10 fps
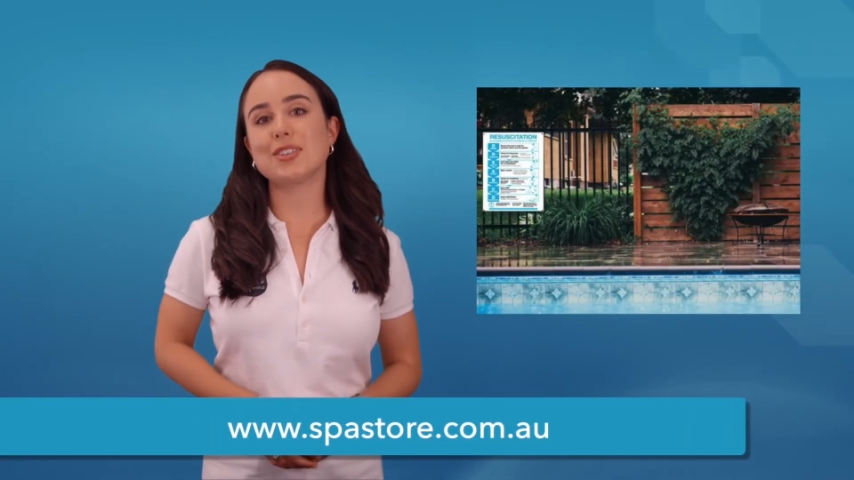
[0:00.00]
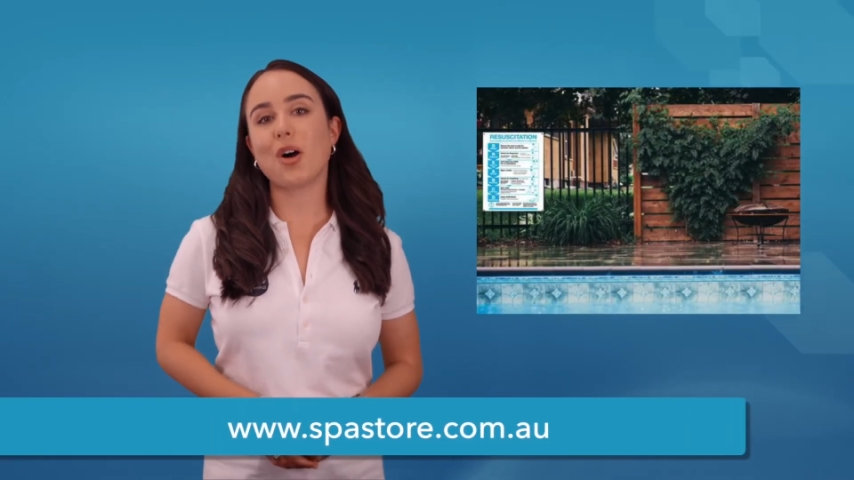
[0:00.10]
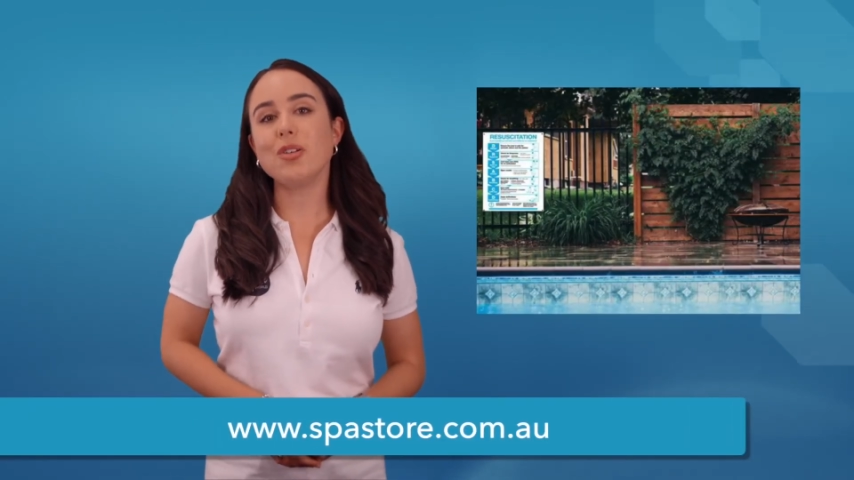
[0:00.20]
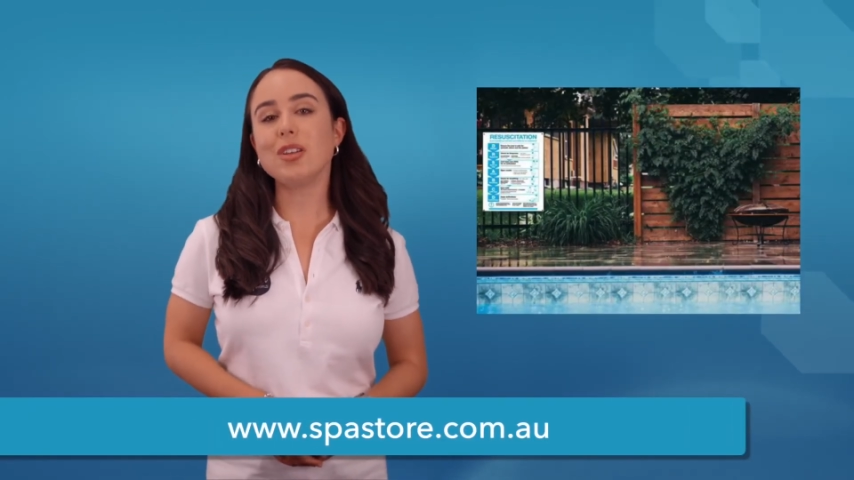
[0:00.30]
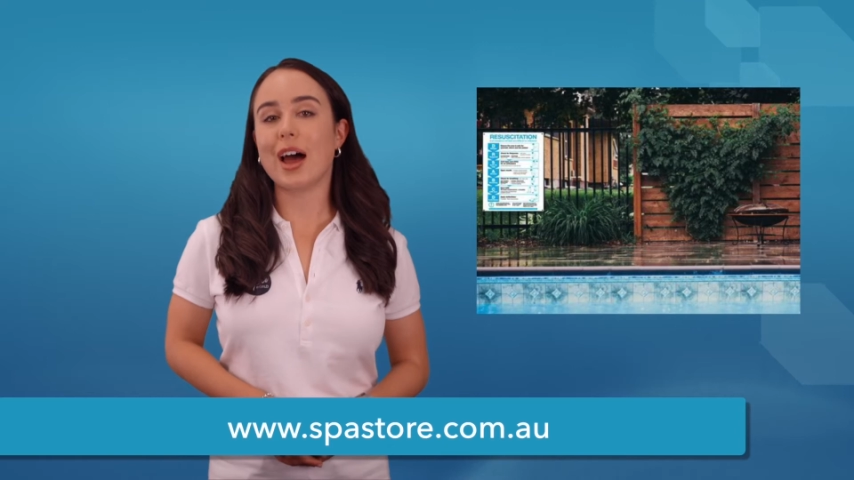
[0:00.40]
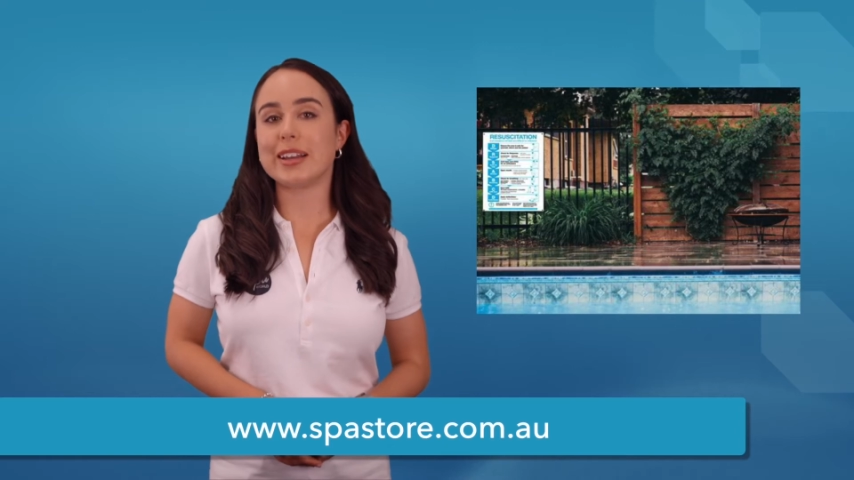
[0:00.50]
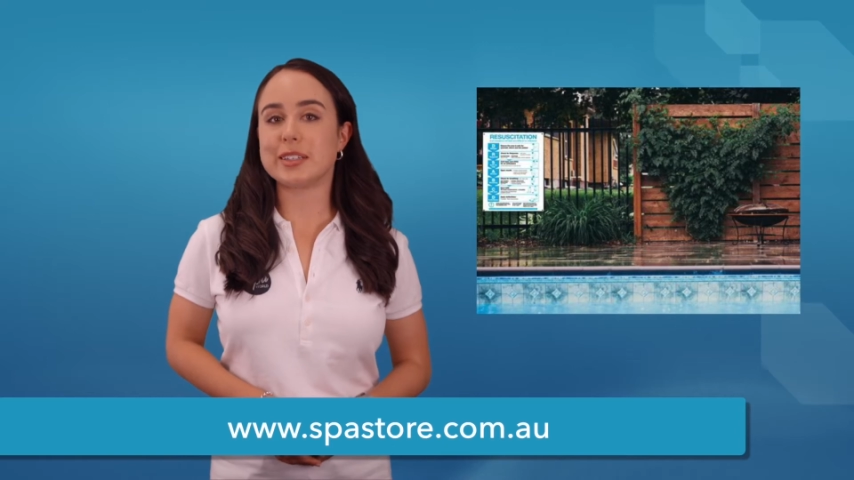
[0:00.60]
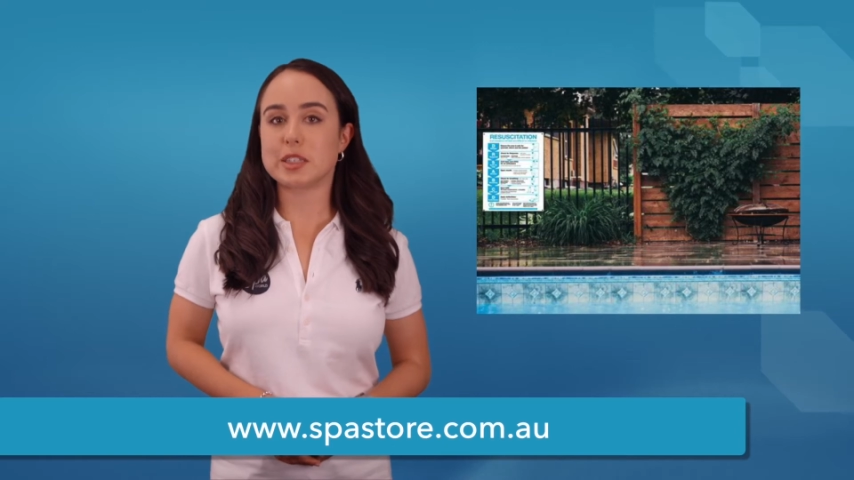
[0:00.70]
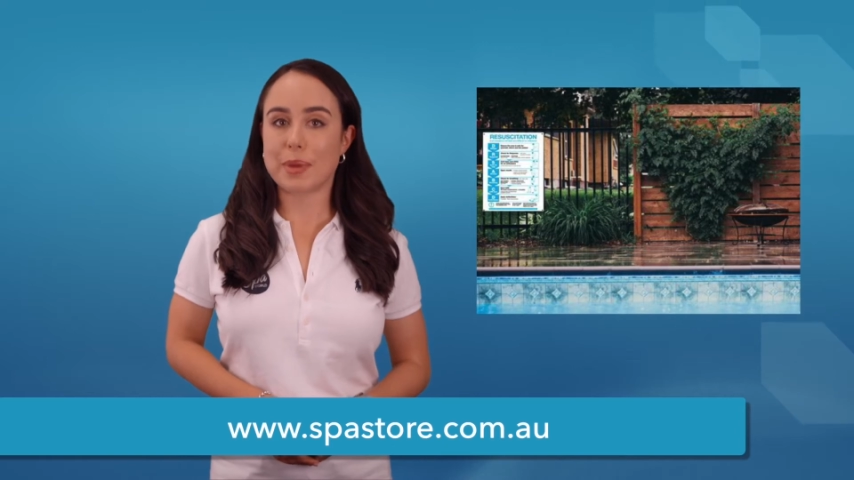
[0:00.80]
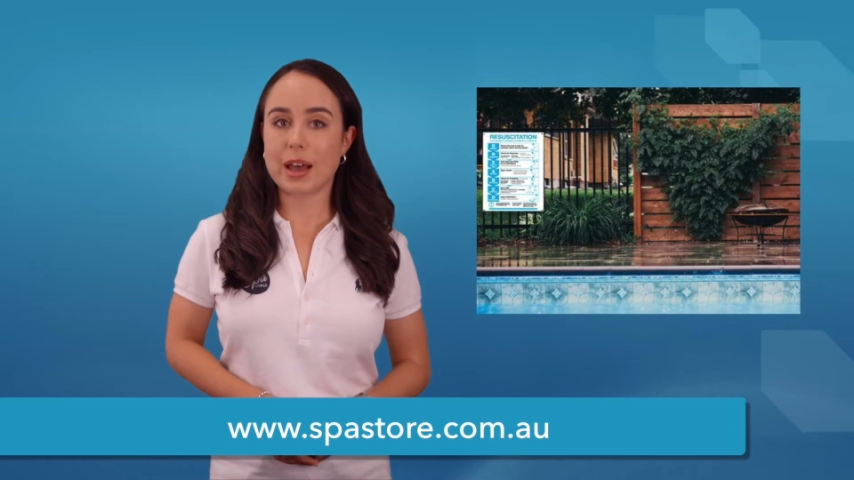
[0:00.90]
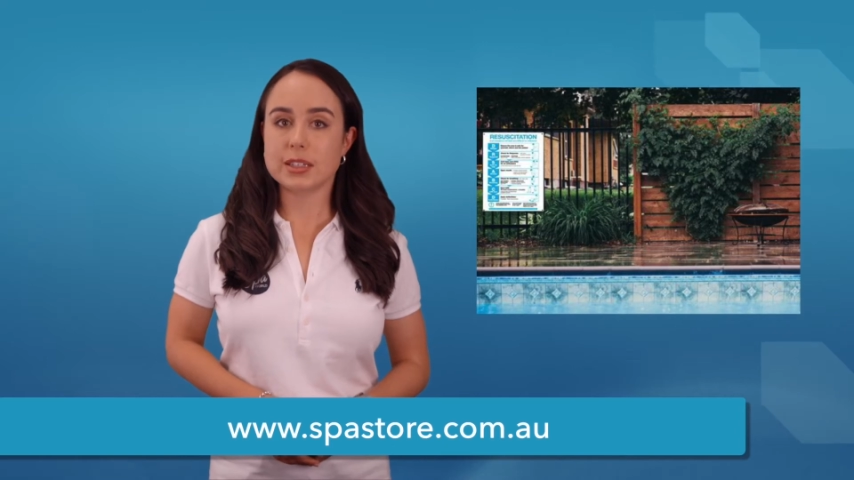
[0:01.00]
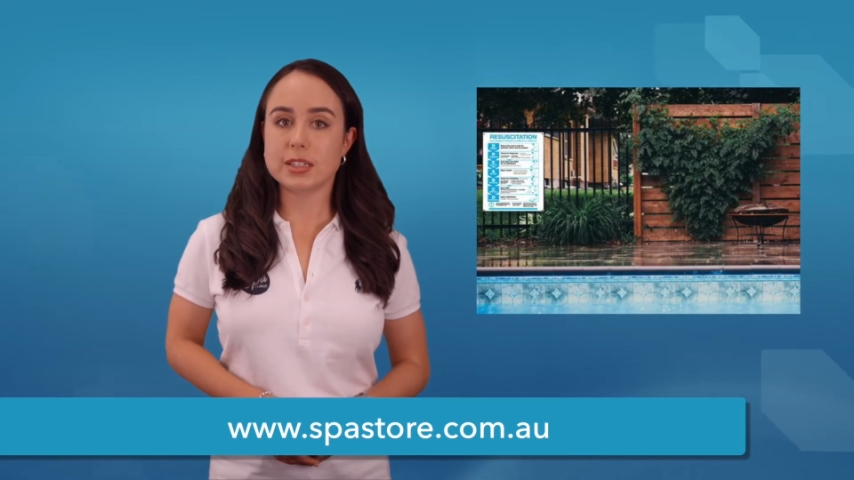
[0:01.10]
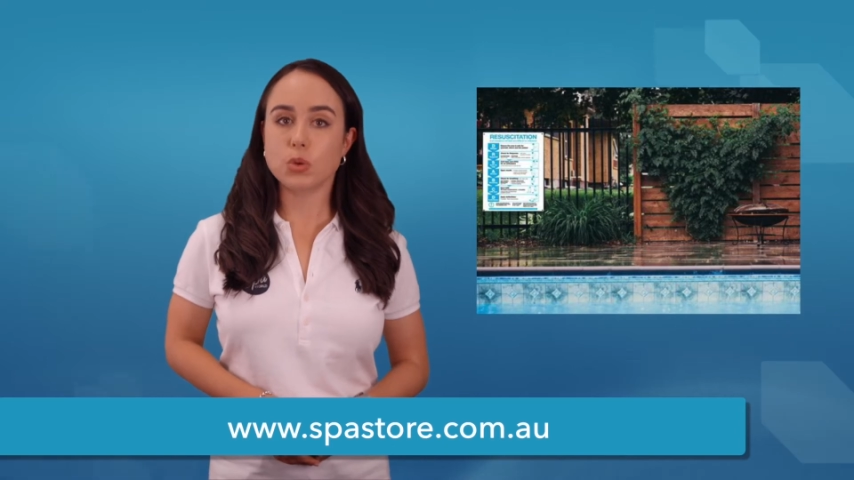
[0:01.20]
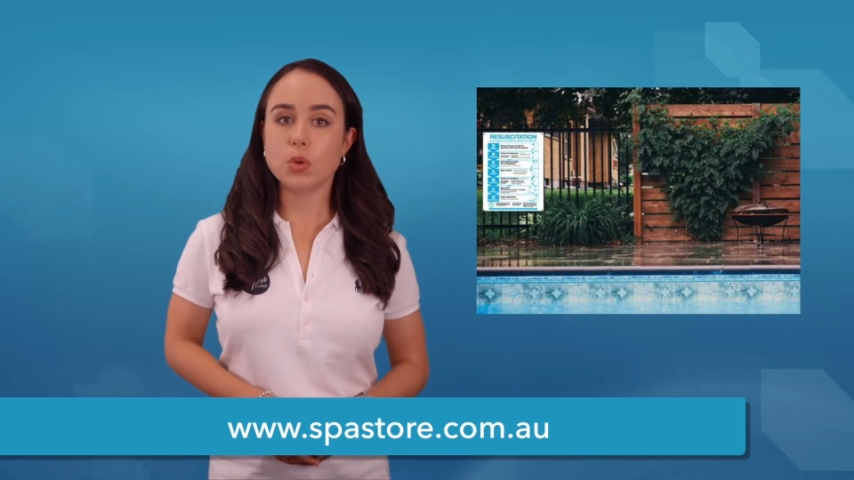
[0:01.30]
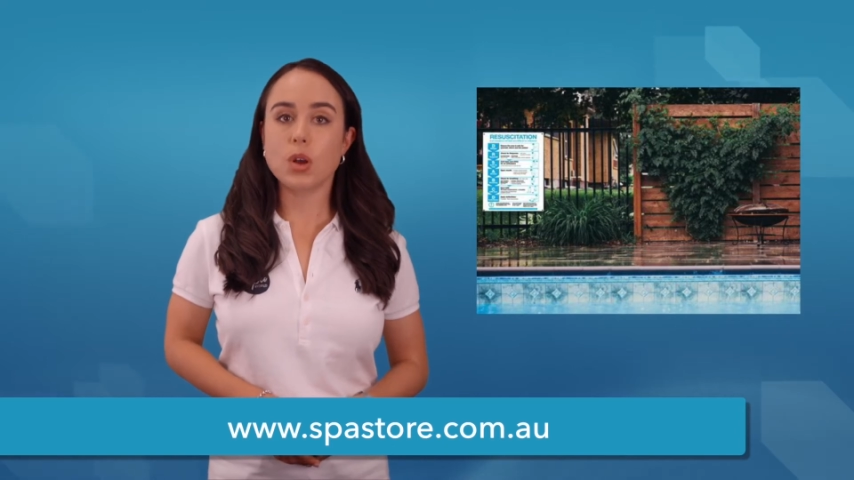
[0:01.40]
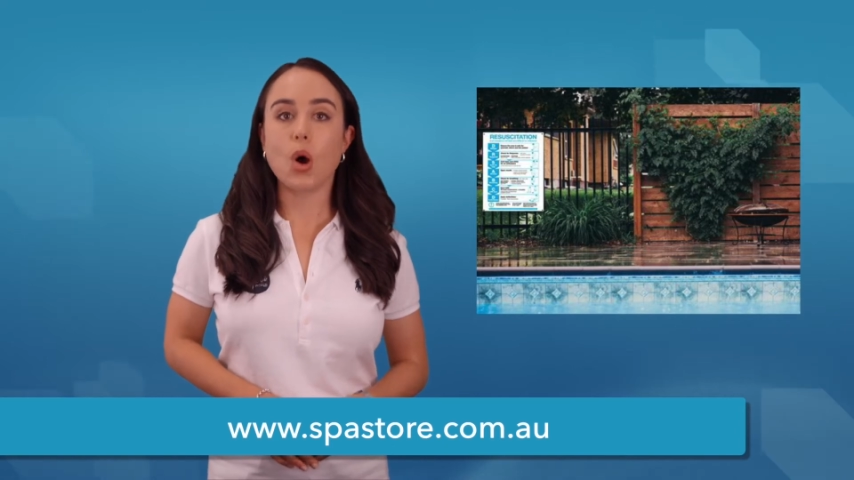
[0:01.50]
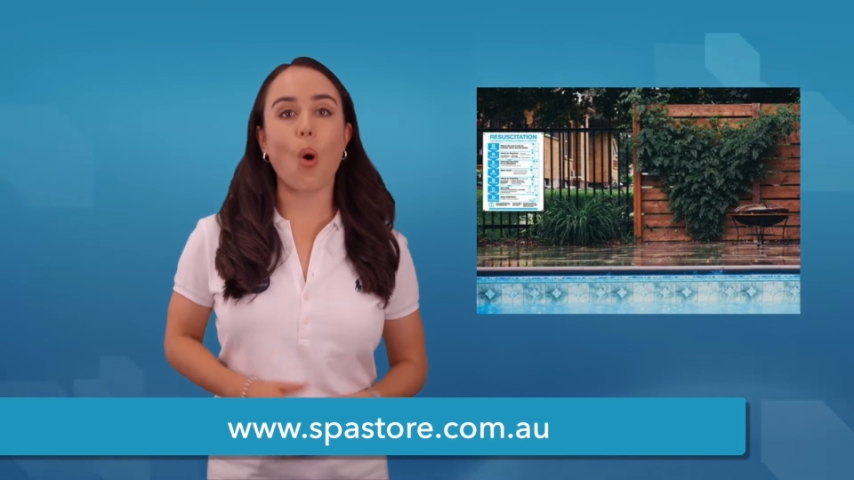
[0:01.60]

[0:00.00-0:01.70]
online at Spa Store